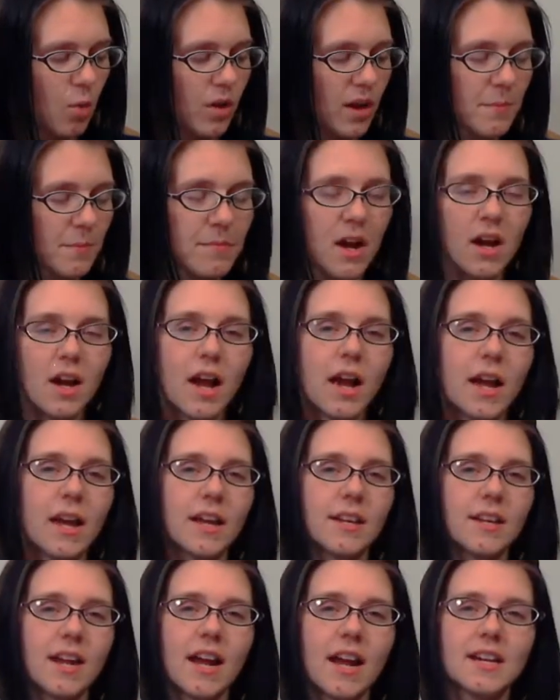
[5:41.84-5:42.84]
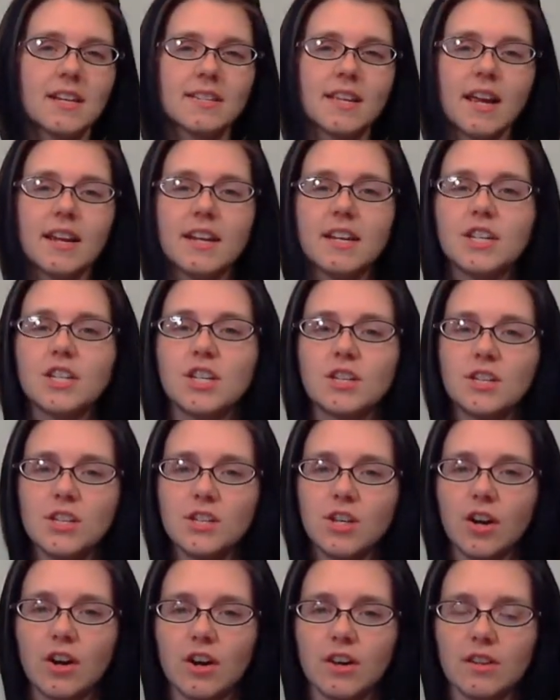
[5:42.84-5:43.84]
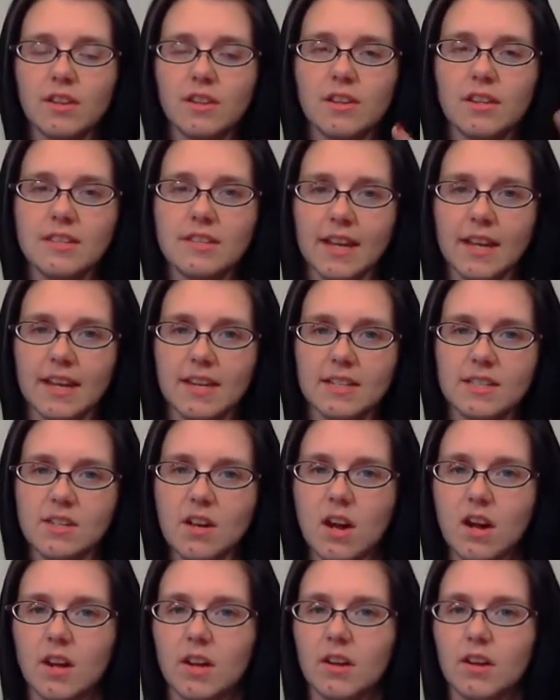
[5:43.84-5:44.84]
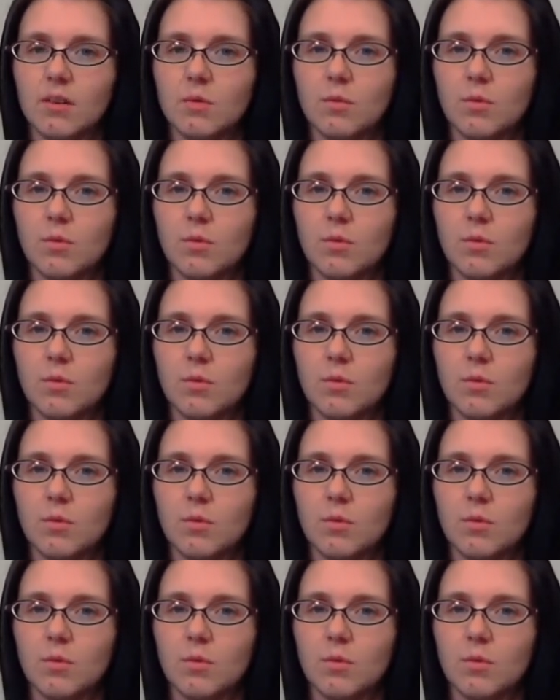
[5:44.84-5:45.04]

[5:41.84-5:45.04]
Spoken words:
I decided to start the second sock